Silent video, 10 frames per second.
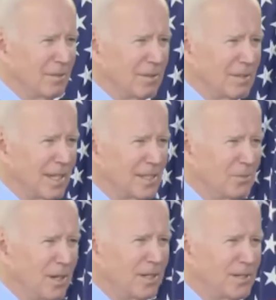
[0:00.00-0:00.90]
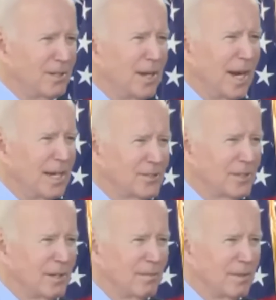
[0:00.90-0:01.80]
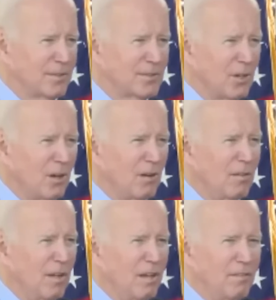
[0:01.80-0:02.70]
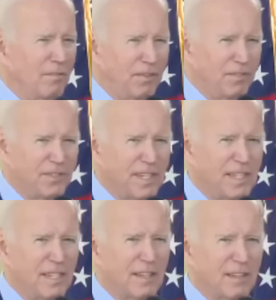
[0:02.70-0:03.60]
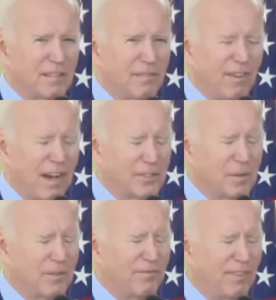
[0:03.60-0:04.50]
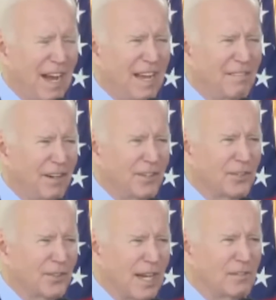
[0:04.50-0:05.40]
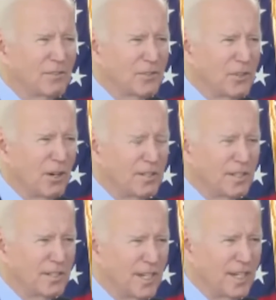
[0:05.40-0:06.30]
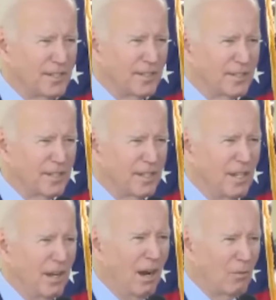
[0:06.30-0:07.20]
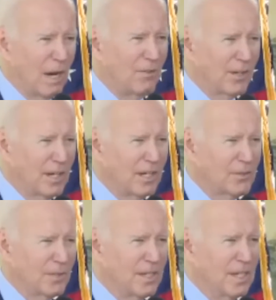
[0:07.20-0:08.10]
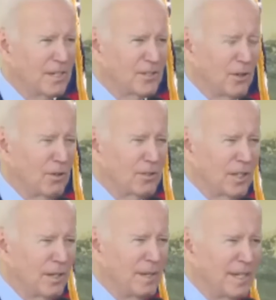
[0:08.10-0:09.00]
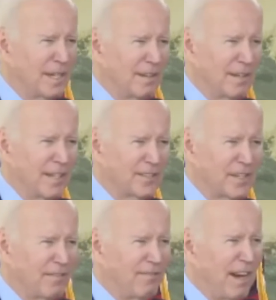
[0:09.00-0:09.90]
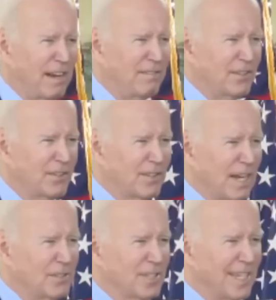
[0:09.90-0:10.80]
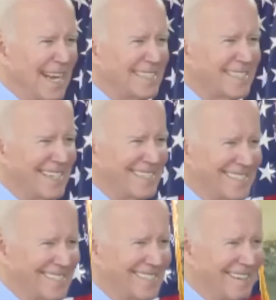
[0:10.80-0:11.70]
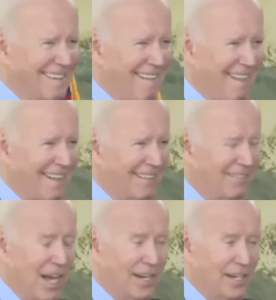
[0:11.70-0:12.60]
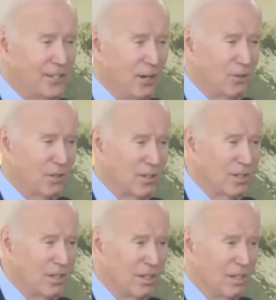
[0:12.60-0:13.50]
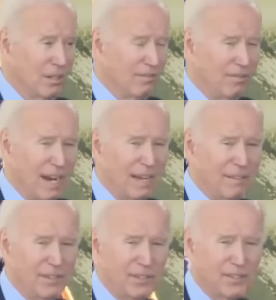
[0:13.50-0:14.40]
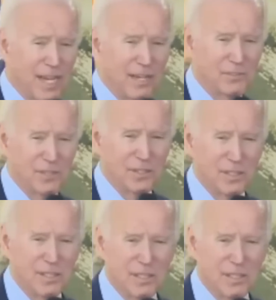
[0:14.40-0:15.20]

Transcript: Well, guess what? You guys are going to install 50, excuse me, 500,000 charging stations around the country. So it's going to be, you know, that's like 500,000 gas stations. Not a joke. 500,000.